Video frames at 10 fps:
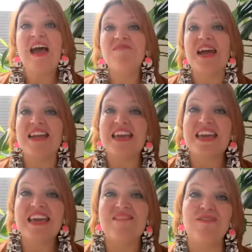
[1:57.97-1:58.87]
um, and he
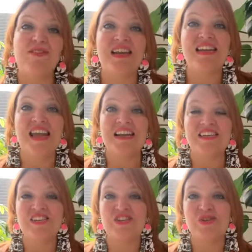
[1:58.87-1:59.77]
can give you the
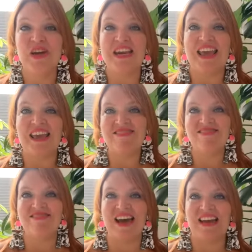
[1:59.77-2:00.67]
link to join
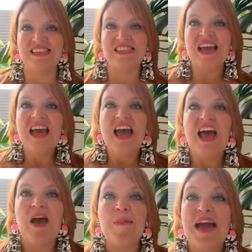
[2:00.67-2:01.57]
in that.
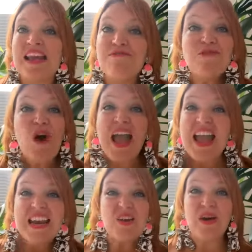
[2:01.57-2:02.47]
Um, and if you've
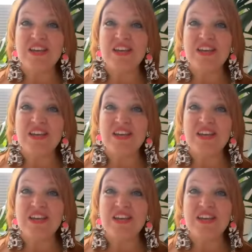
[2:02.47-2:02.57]
got any